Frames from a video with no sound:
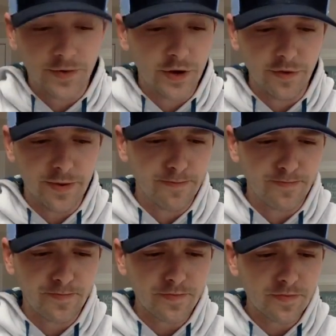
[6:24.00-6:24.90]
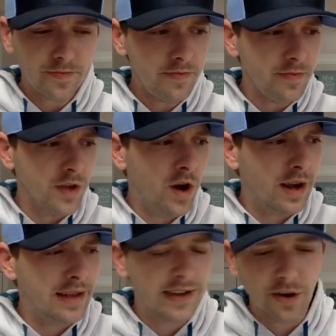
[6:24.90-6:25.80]
Excuse me. All
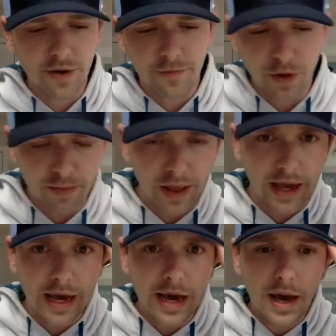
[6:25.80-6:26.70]
right, let's get on a free play.